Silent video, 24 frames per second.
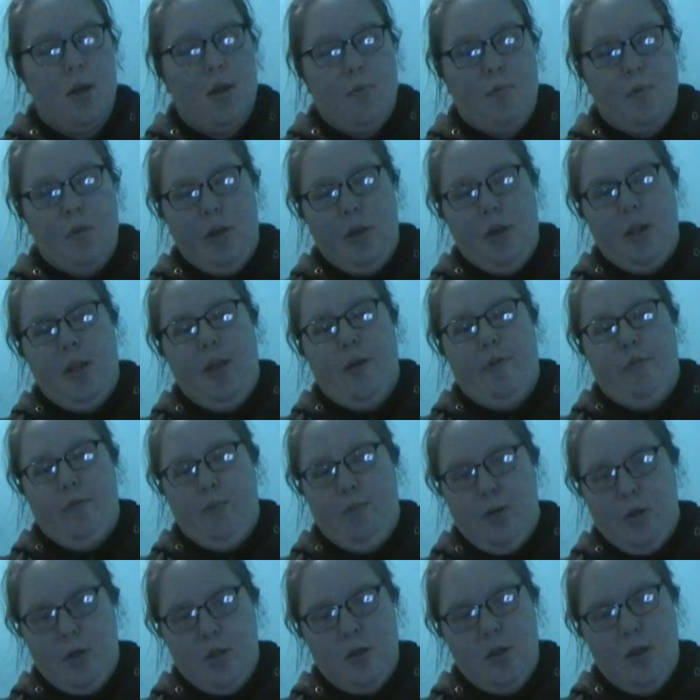like a completely
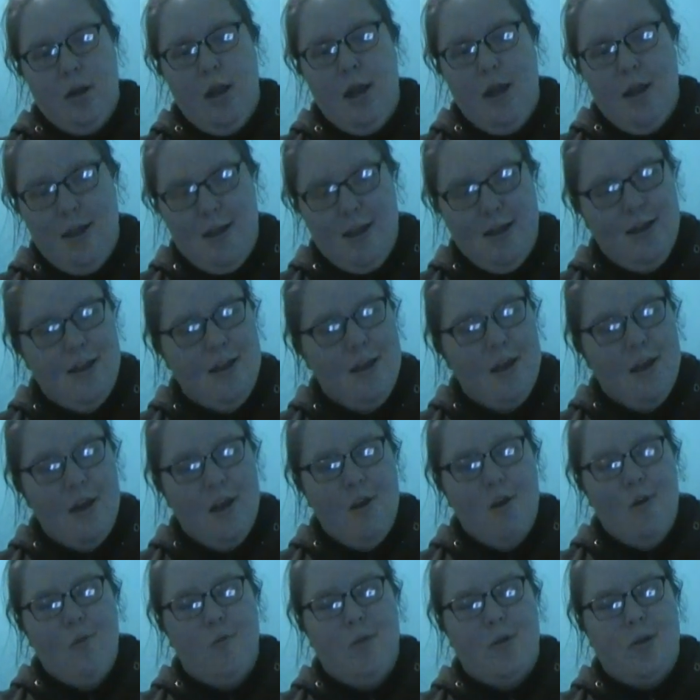different person,
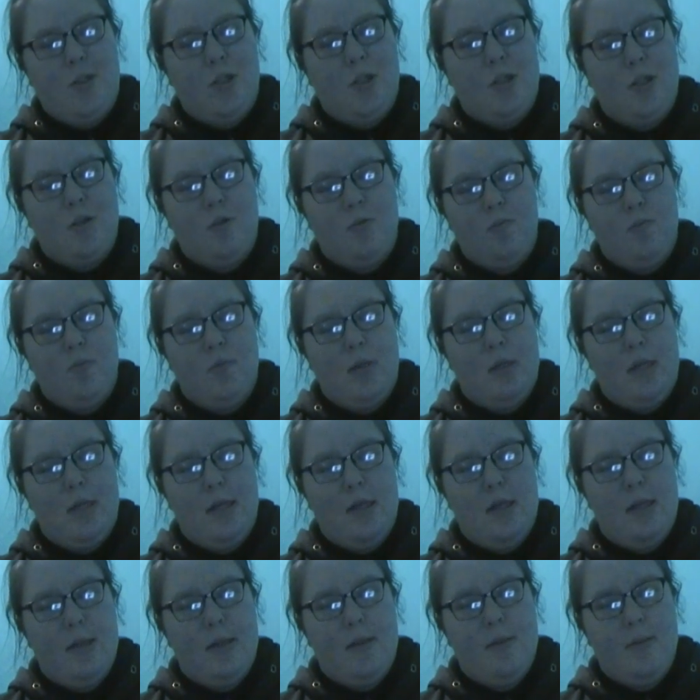which
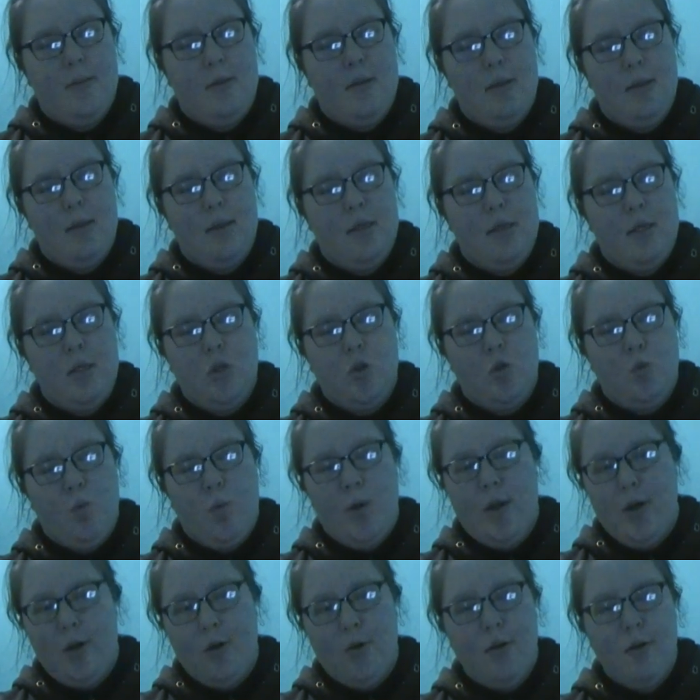
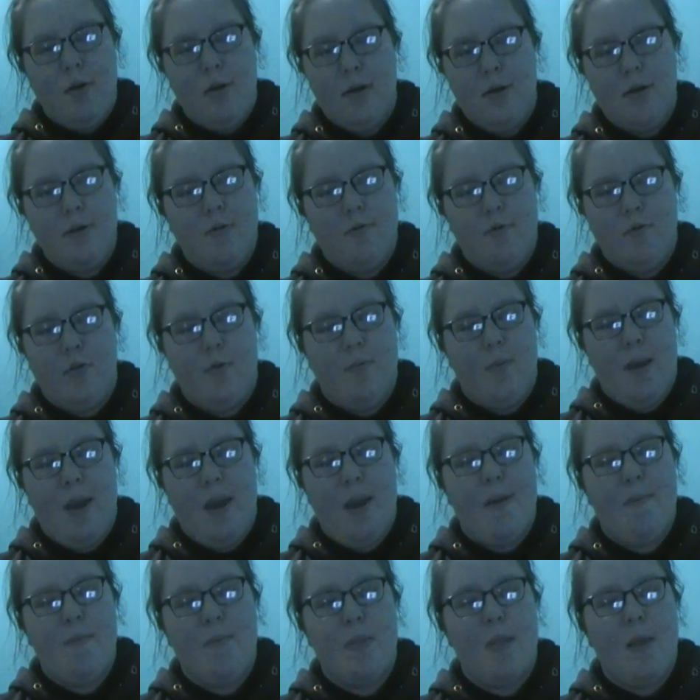is weird for
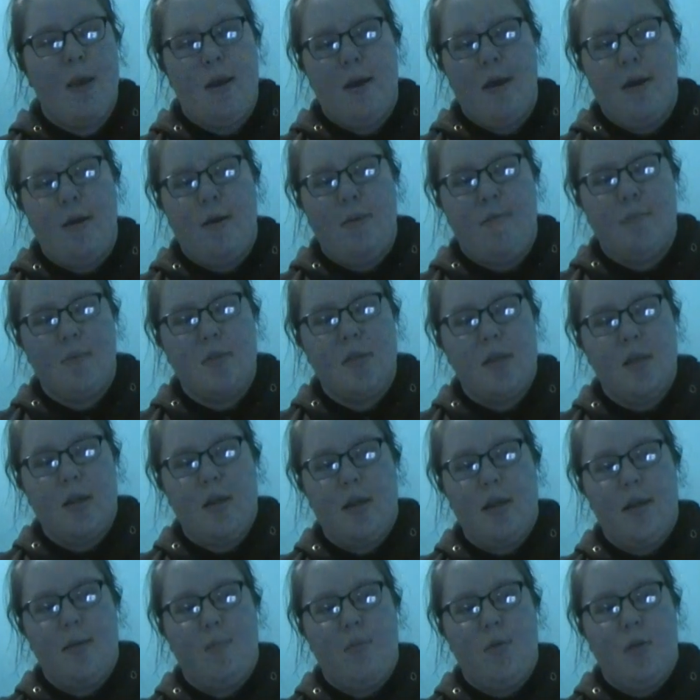me,
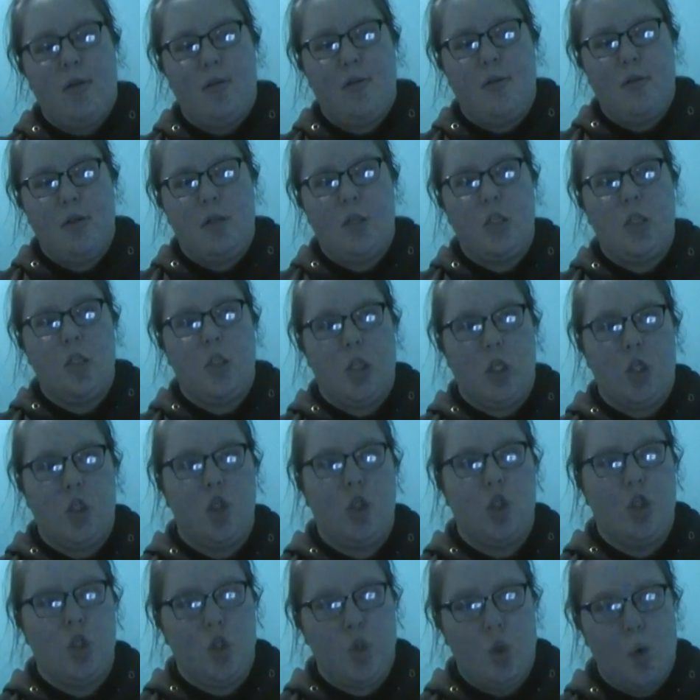seeing him with
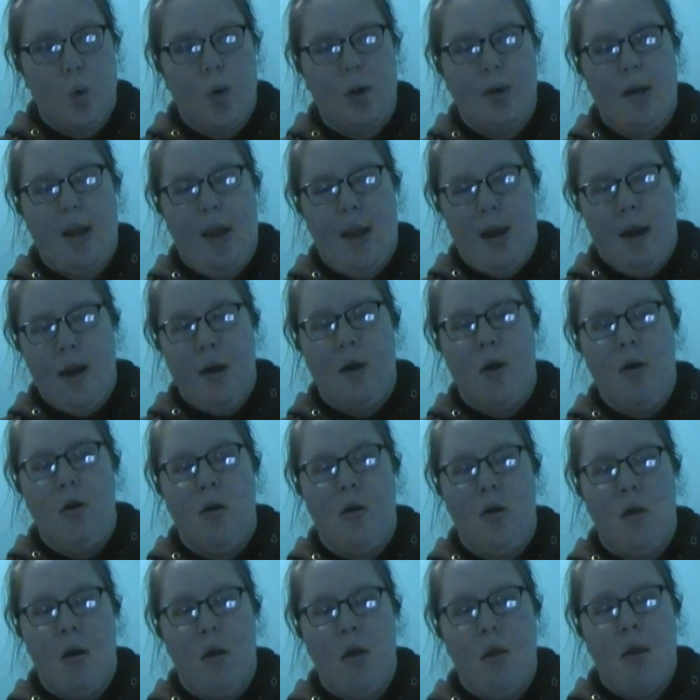such short
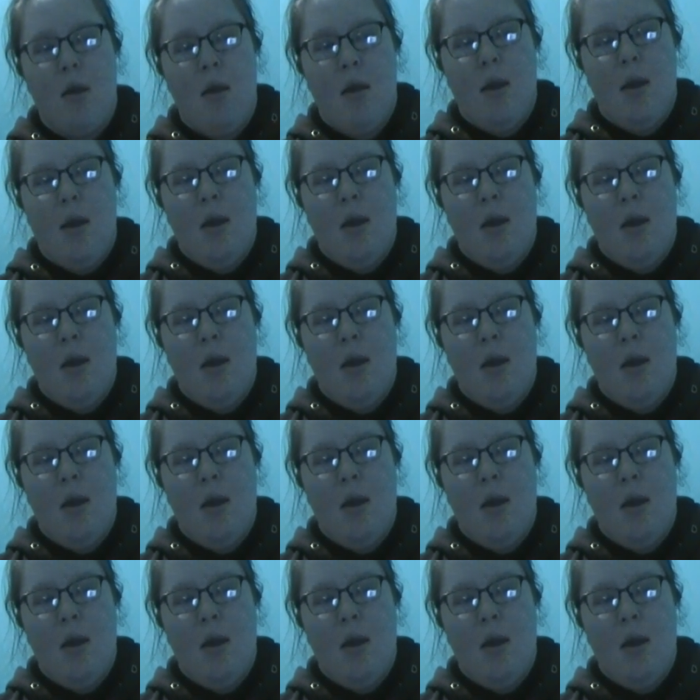hair.